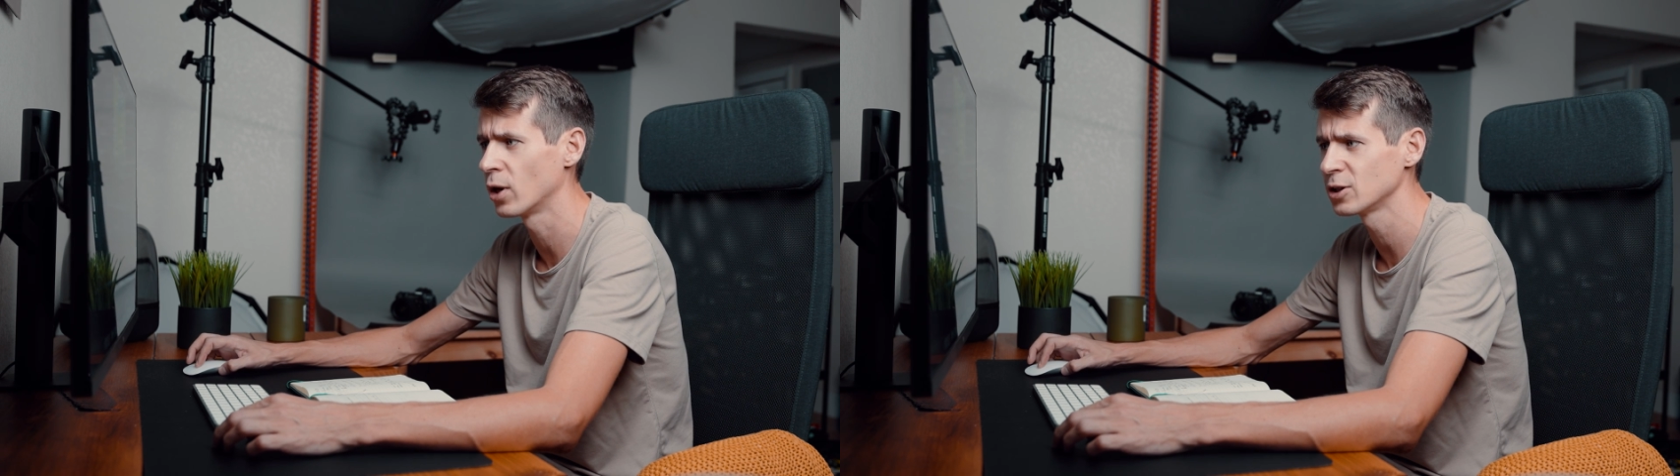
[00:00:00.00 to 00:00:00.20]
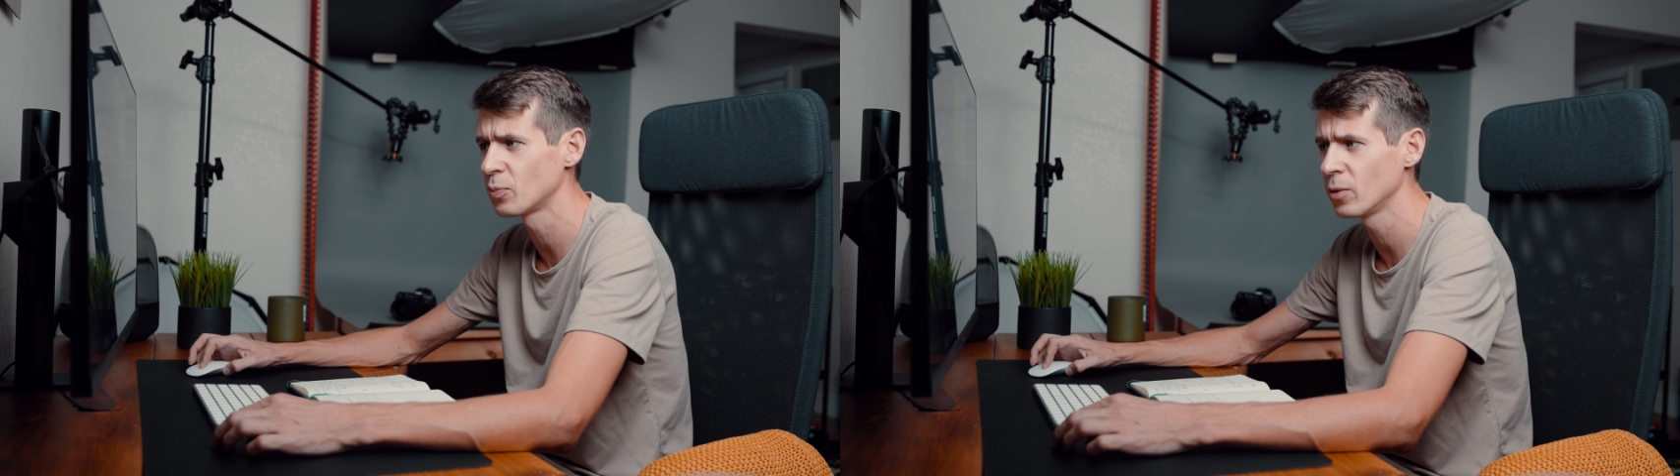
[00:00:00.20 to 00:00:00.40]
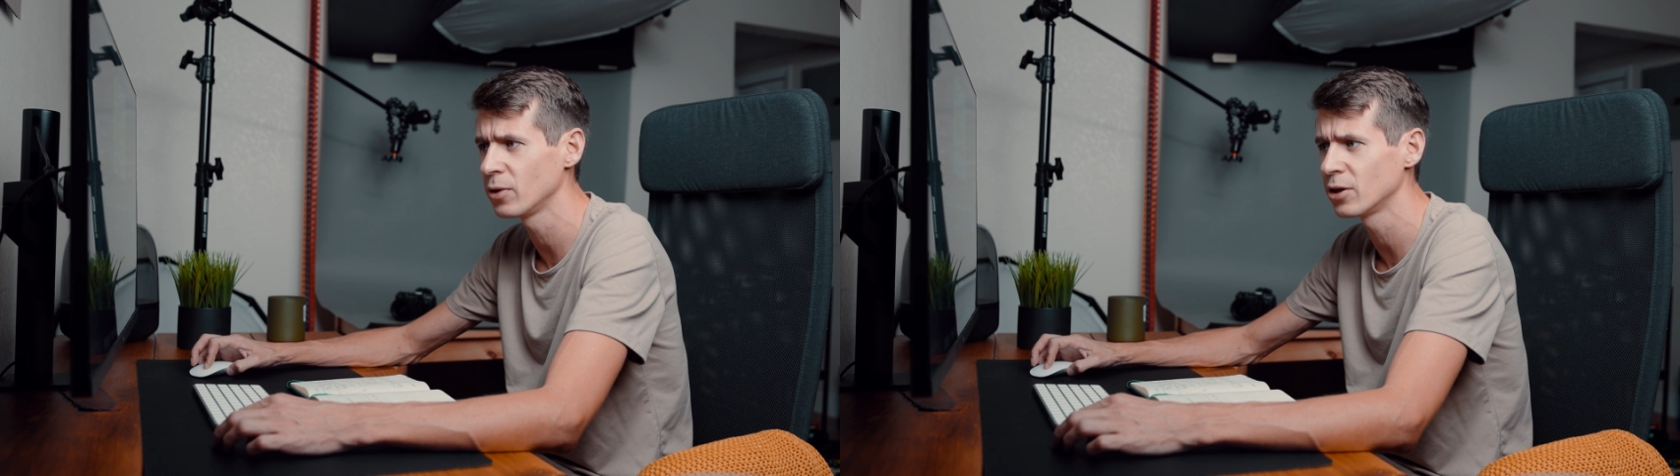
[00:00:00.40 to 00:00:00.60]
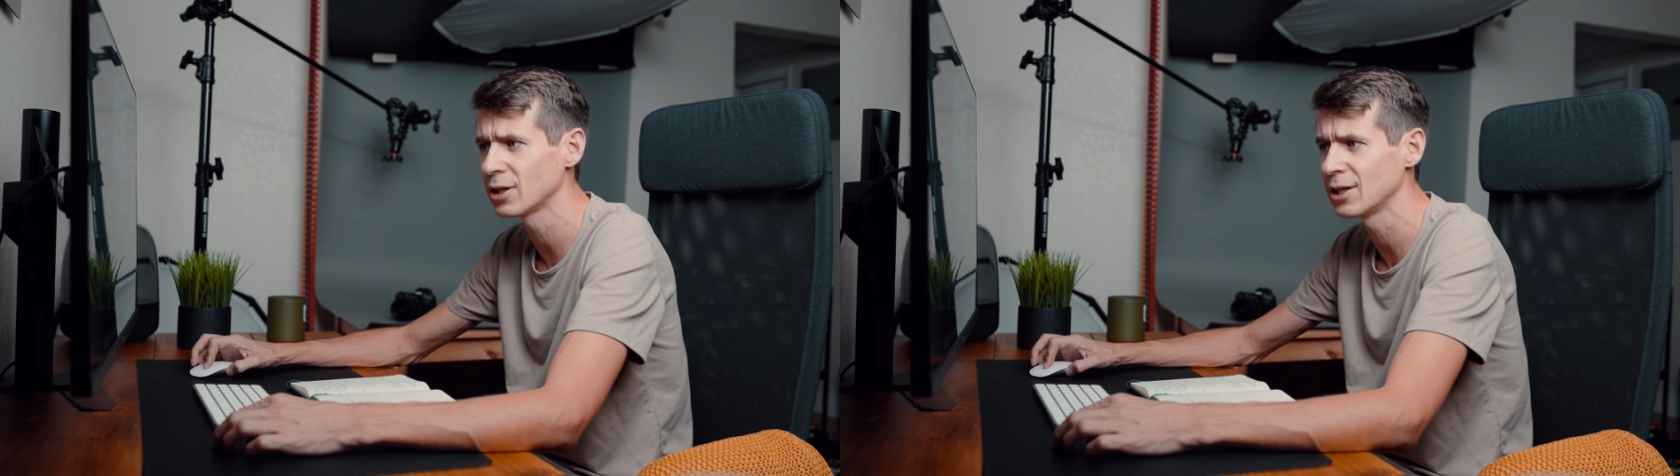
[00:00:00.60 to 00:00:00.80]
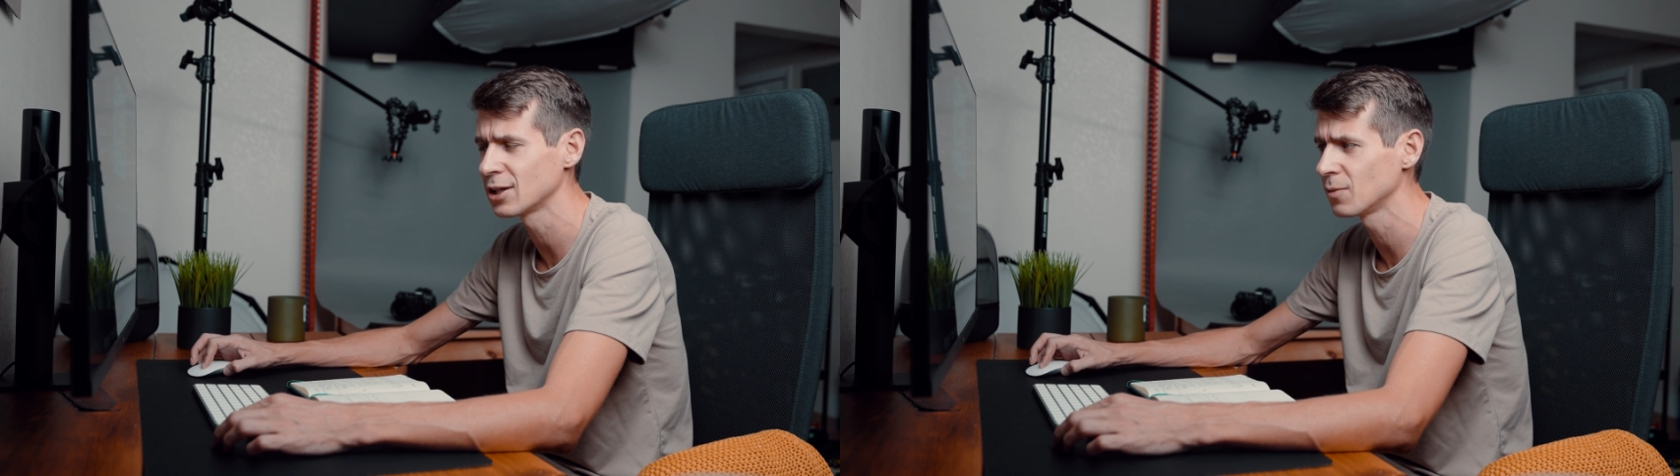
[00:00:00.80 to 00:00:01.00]
once Premiere
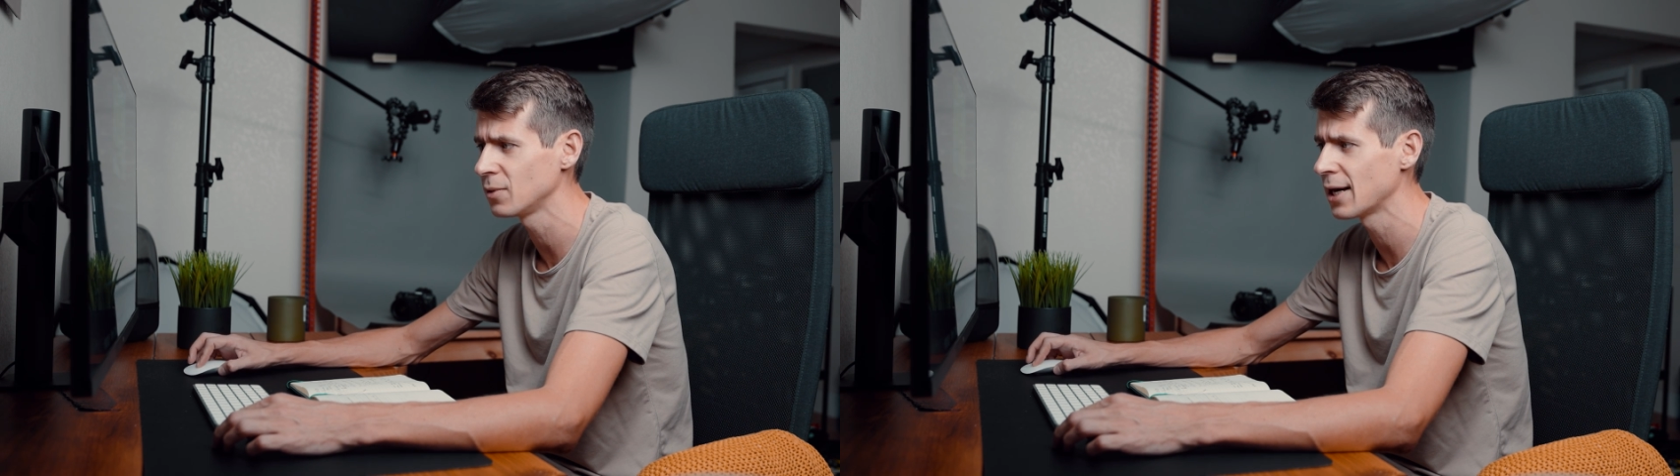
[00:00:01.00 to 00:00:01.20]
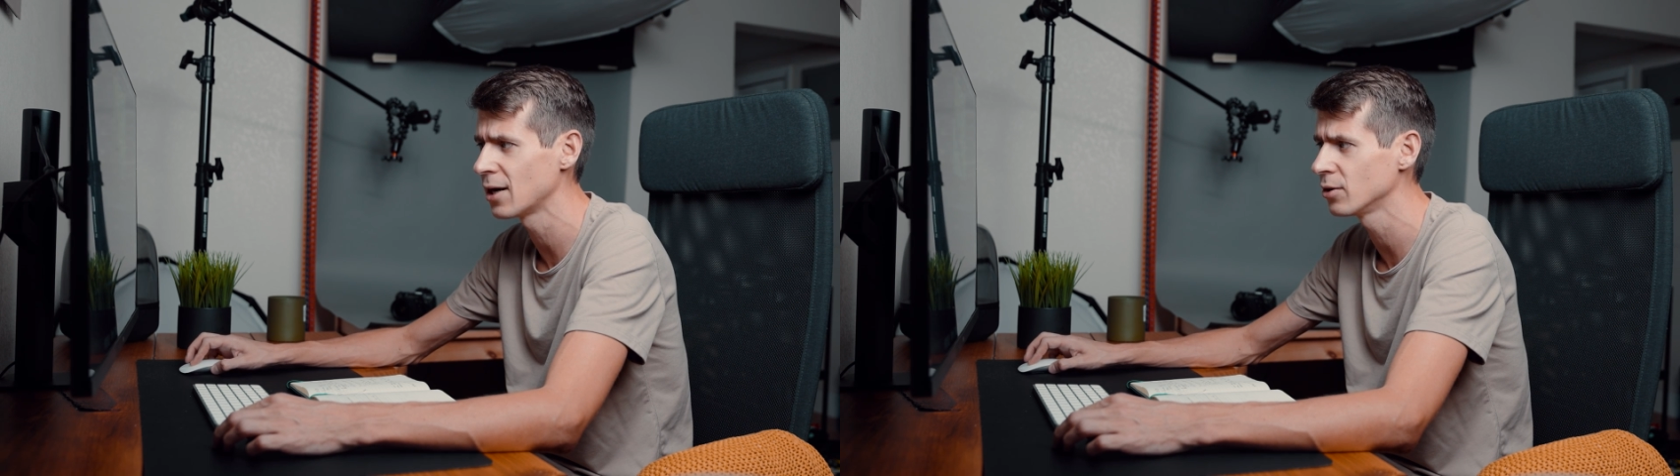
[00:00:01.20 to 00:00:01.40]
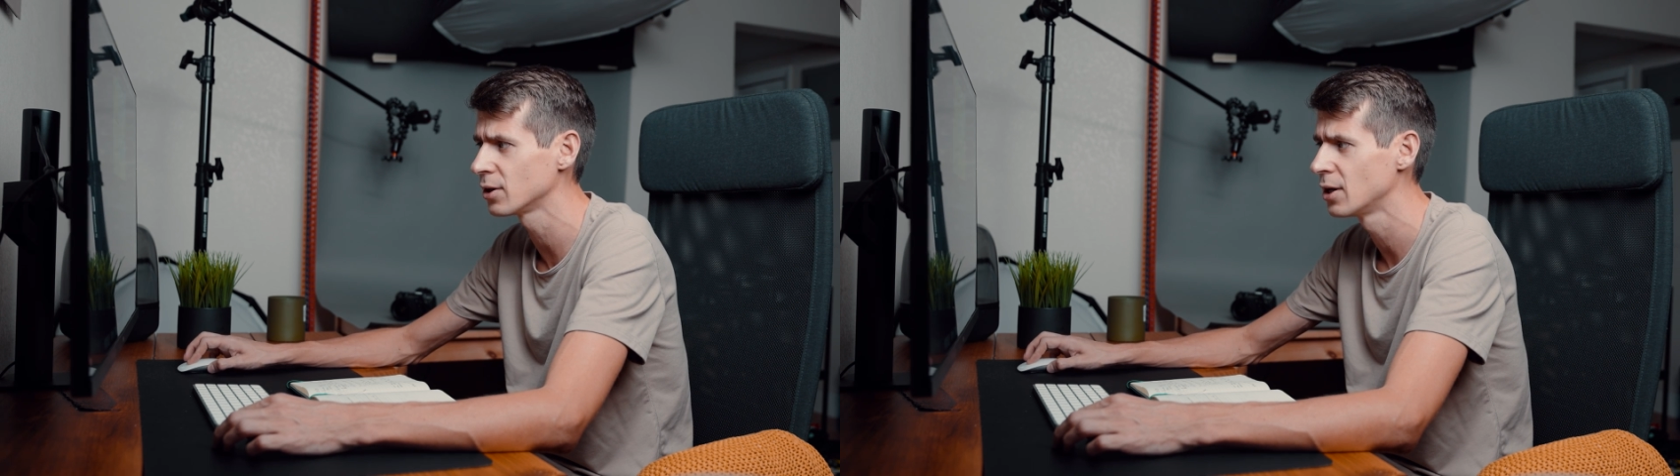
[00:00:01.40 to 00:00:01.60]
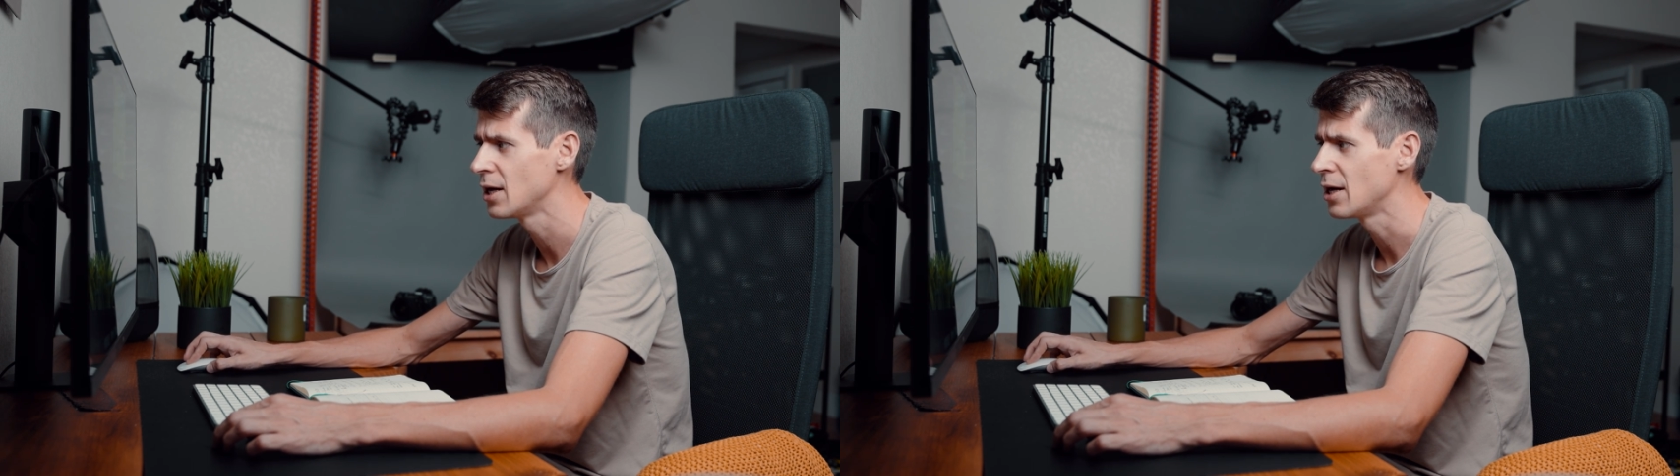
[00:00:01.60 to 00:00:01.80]
kicked me out.